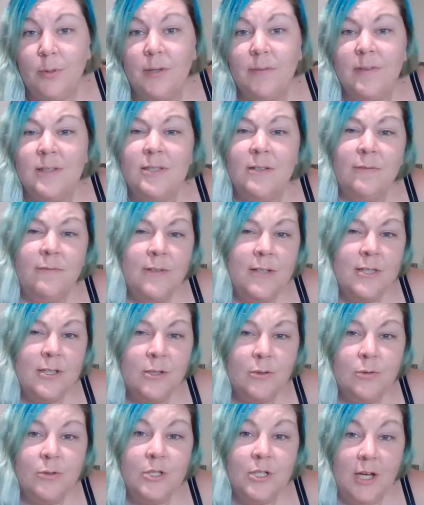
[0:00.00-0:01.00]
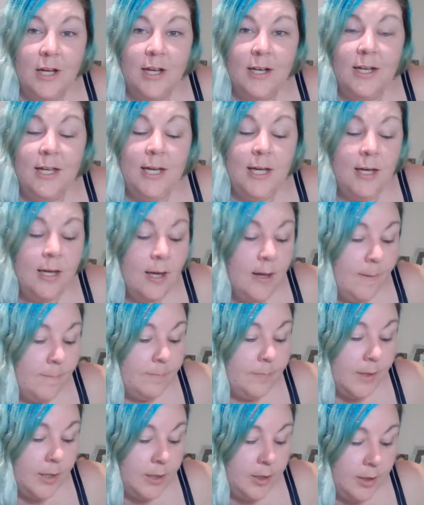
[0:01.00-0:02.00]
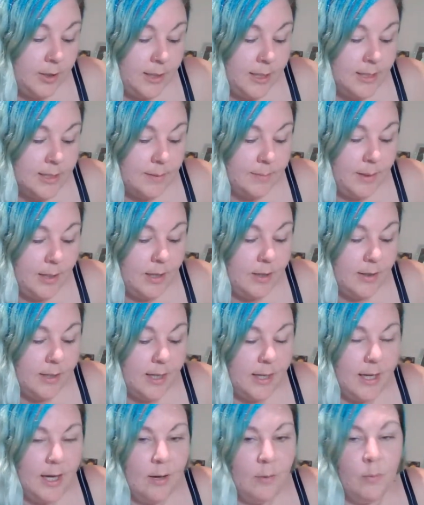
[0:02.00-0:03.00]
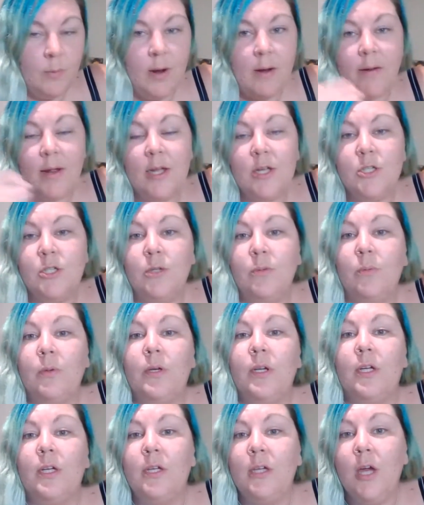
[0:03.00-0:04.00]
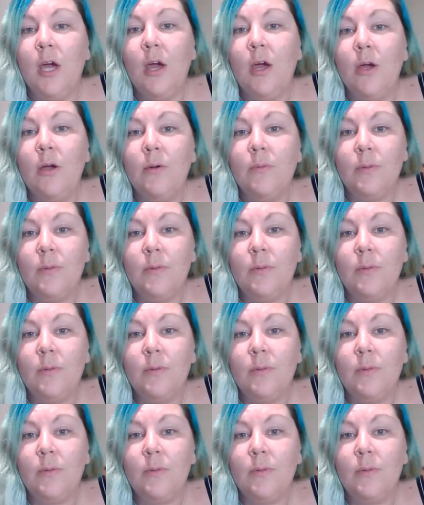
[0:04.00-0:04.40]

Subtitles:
If it's a physical journey, then you need to be looking at where it is you want to go,